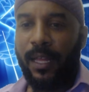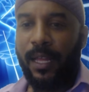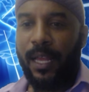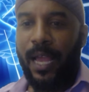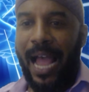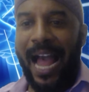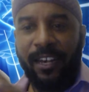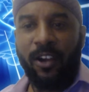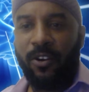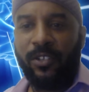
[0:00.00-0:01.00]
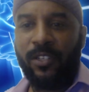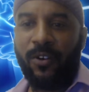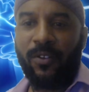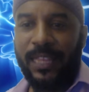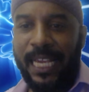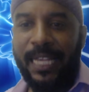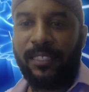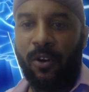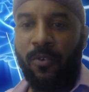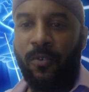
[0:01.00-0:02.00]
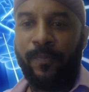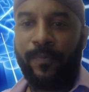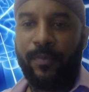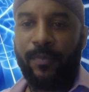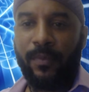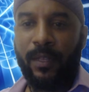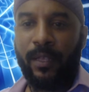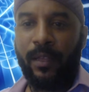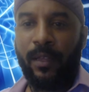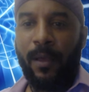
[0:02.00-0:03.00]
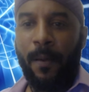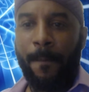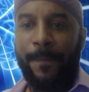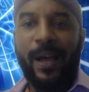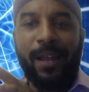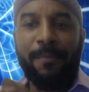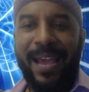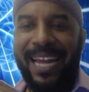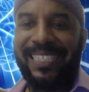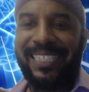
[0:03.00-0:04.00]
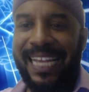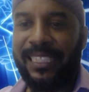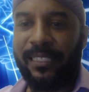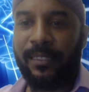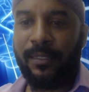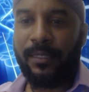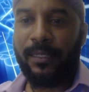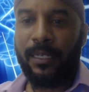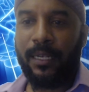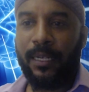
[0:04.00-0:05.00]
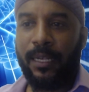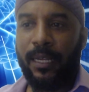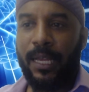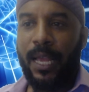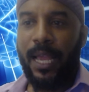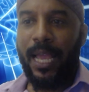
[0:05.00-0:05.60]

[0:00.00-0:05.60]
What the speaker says: I know you don't think so, but meditation is